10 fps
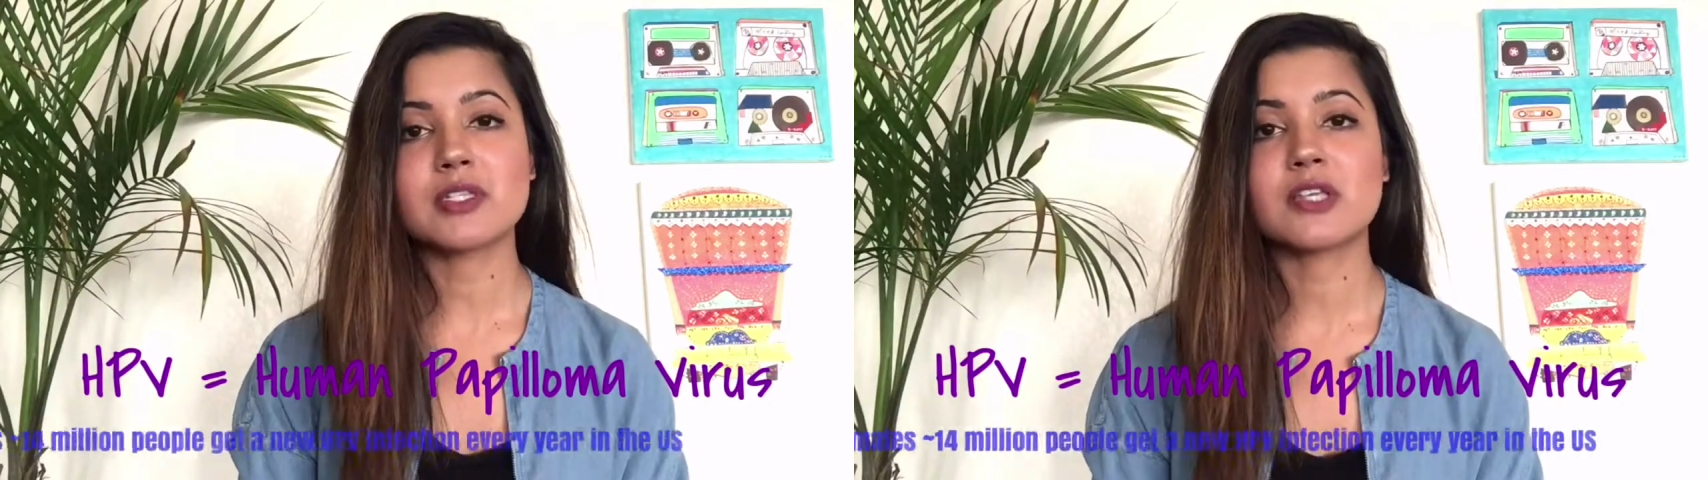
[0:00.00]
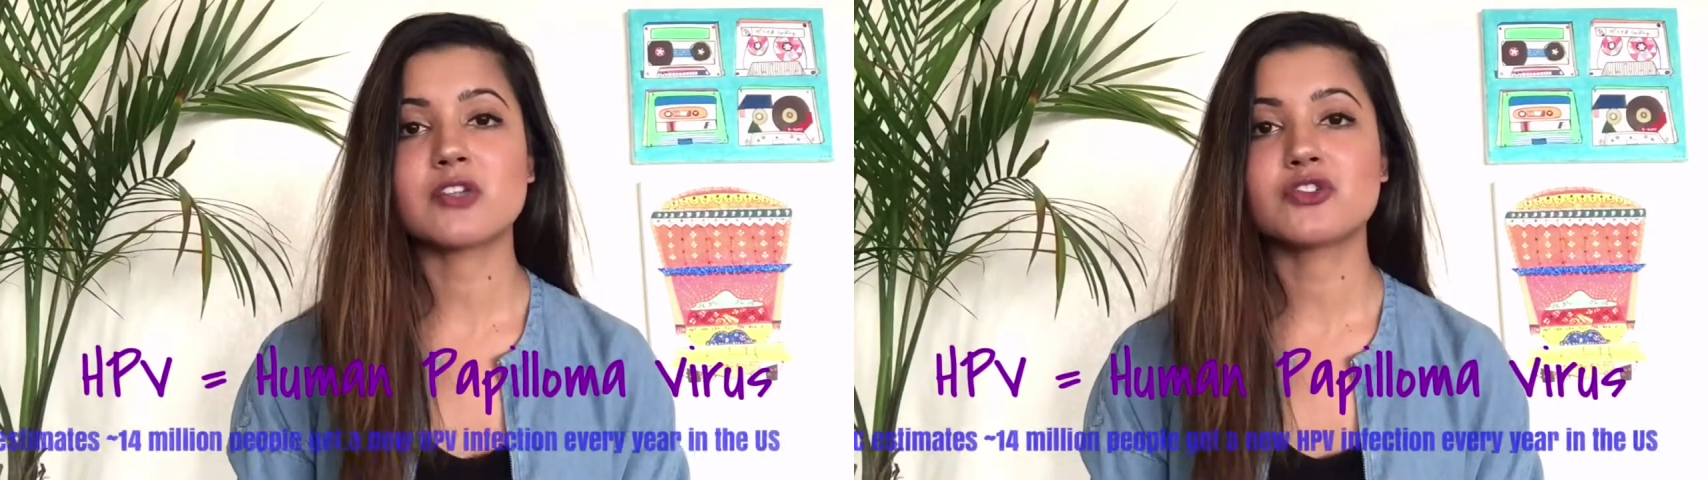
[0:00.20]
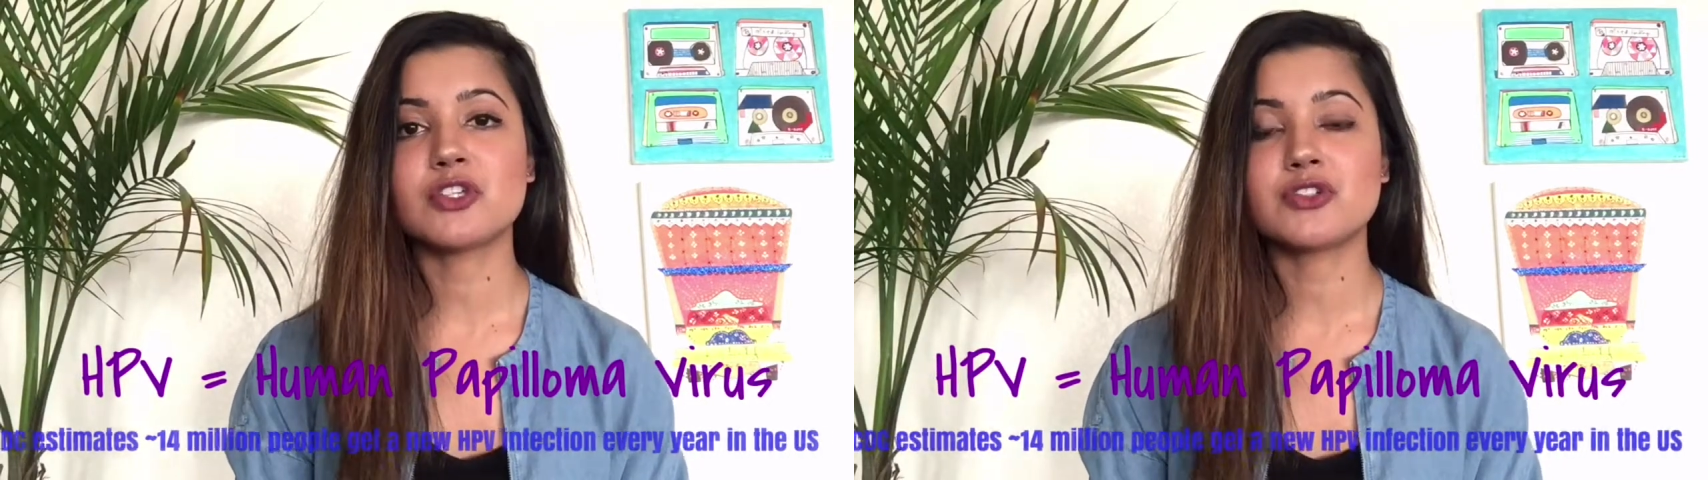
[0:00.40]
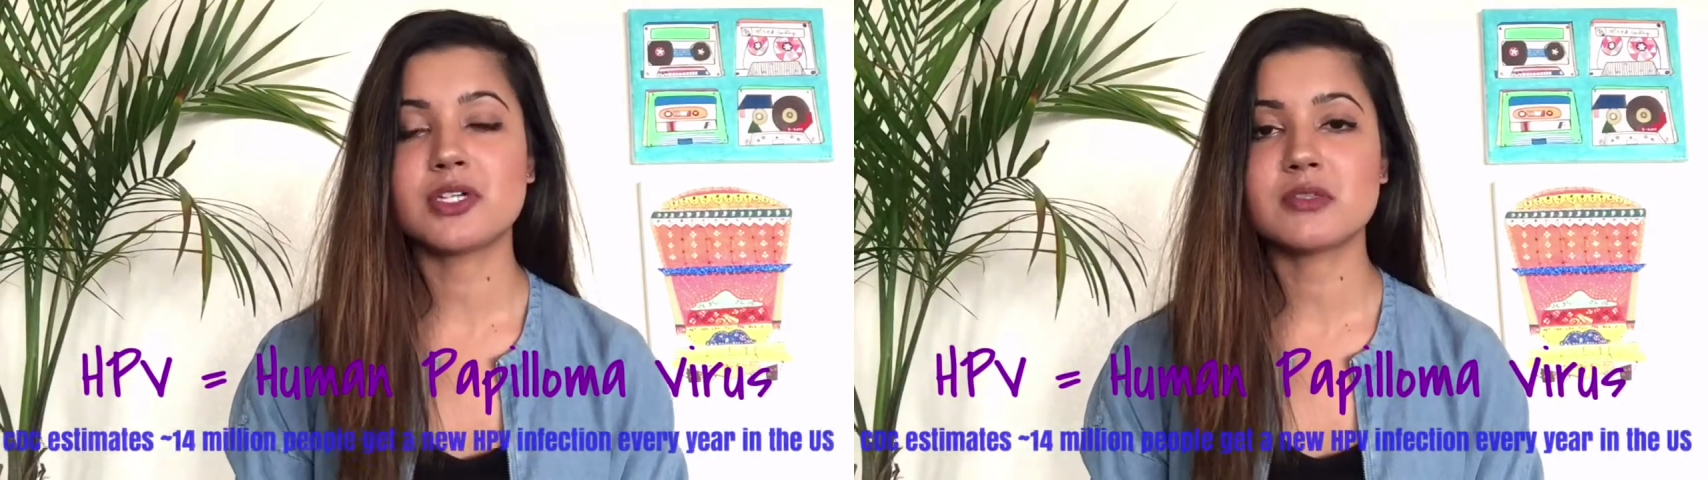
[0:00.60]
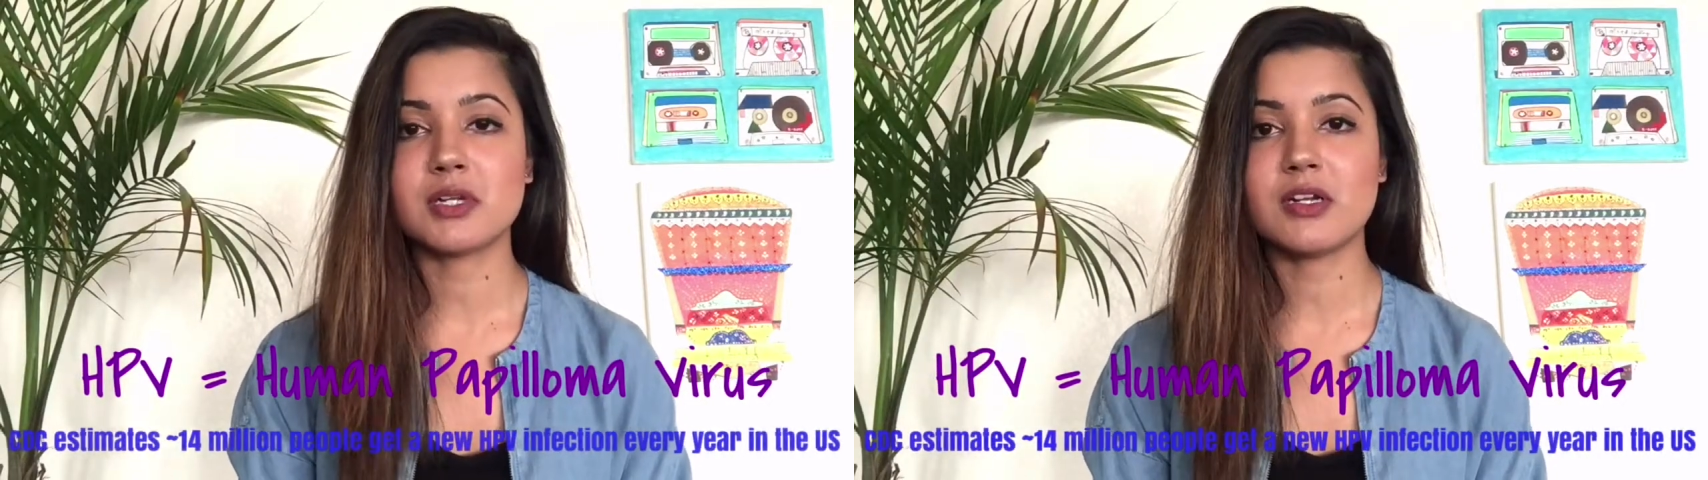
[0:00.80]
sexually
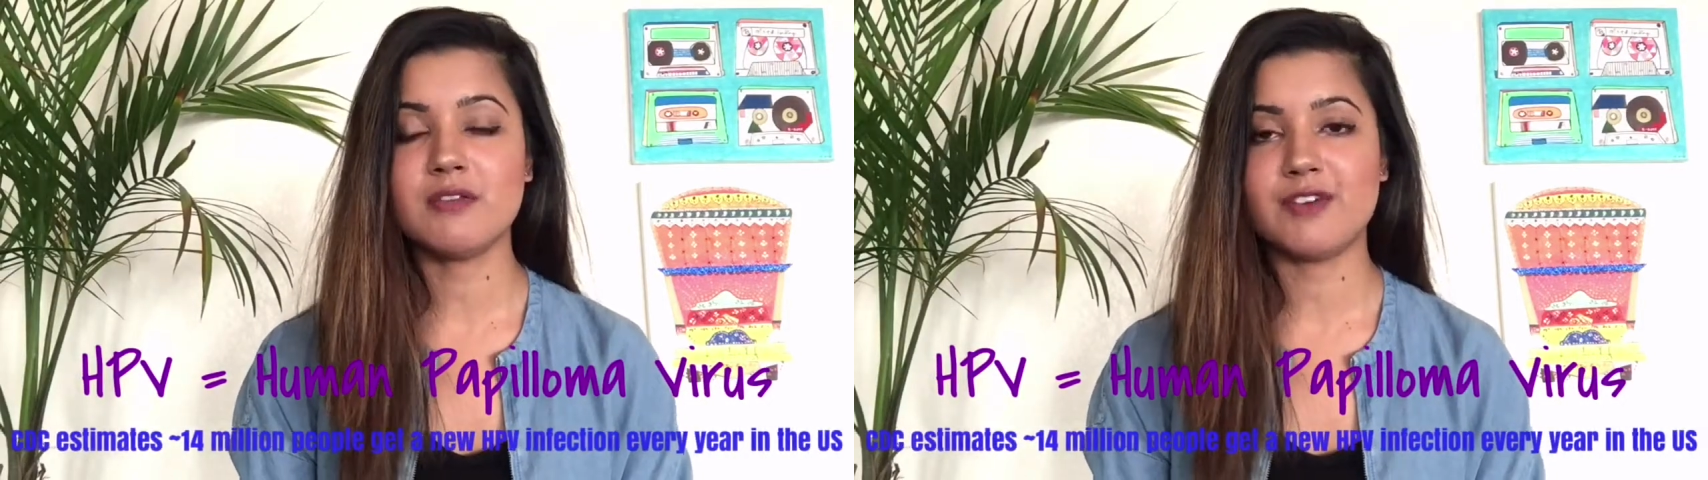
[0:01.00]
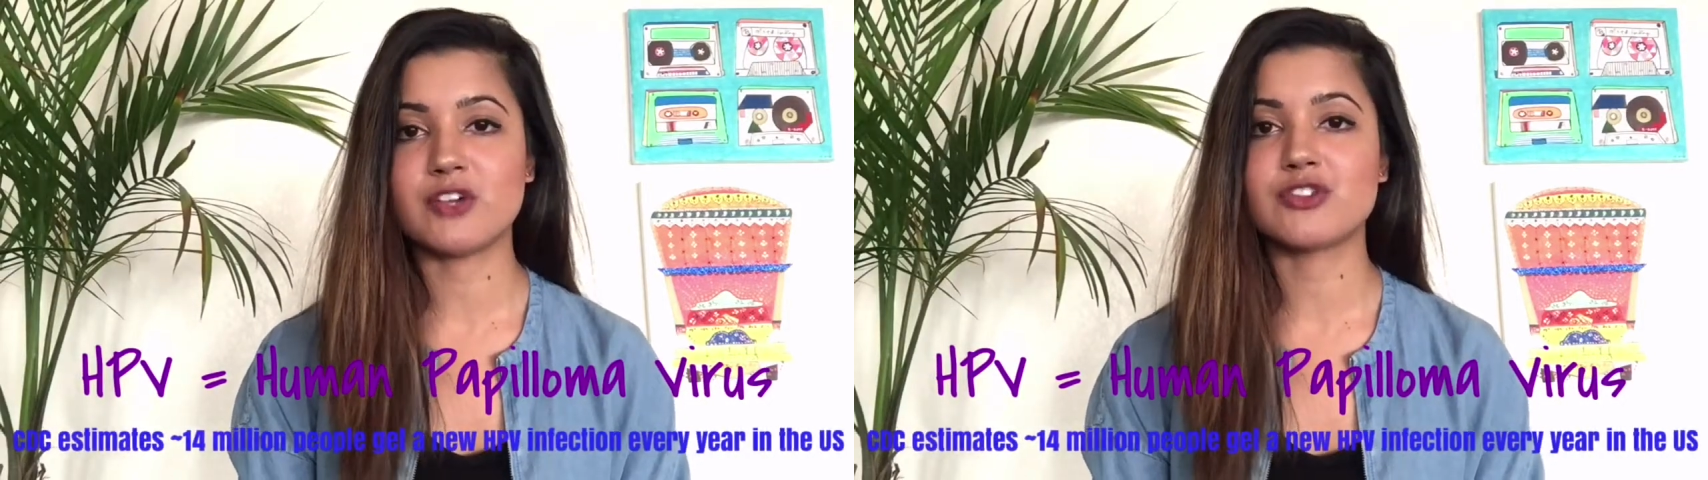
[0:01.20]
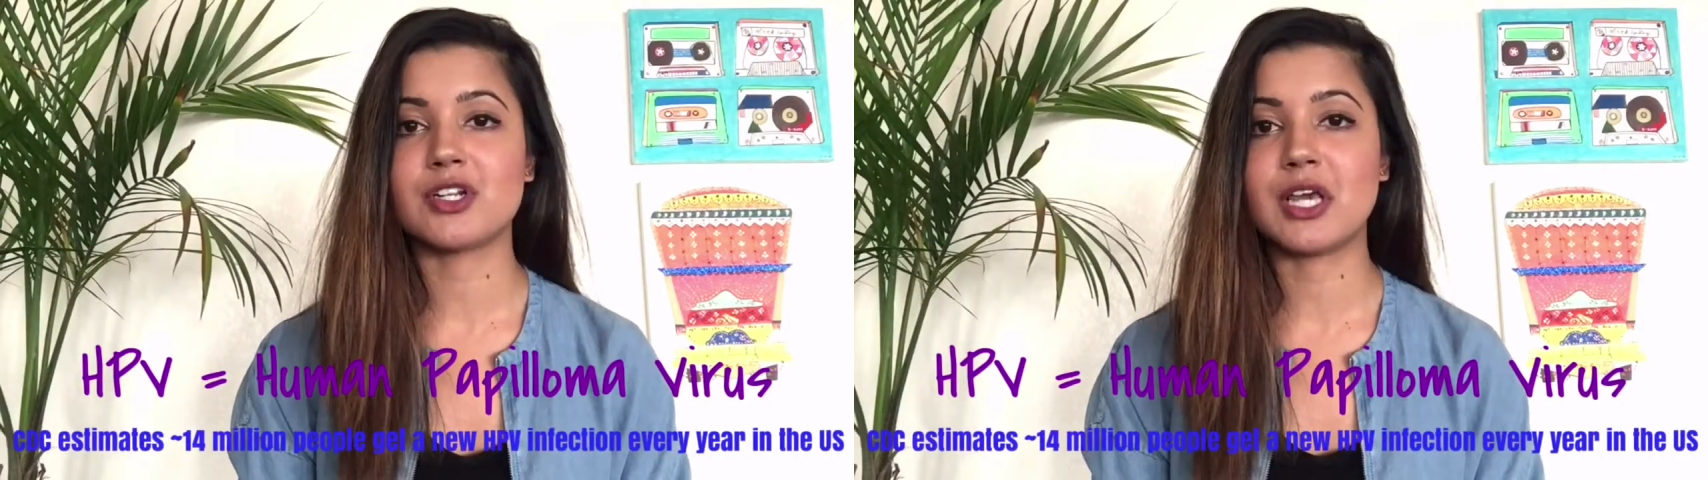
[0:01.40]
transmitted infection